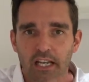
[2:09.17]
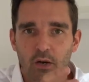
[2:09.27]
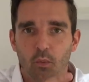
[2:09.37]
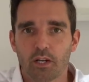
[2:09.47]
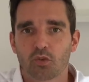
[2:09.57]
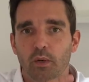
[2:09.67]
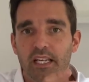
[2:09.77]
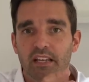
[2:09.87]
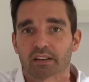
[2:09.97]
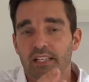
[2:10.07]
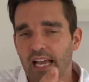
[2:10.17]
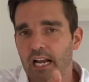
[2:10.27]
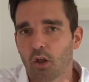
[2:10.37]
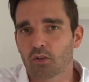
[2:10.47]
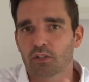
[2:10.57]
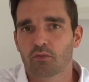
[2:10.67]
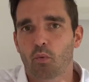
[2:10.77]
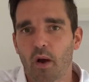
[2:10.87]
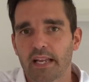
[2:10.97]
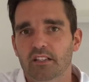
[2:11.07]
in which we give it a lot of
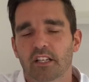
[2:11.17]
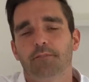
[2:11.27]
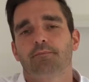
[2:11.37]
weight,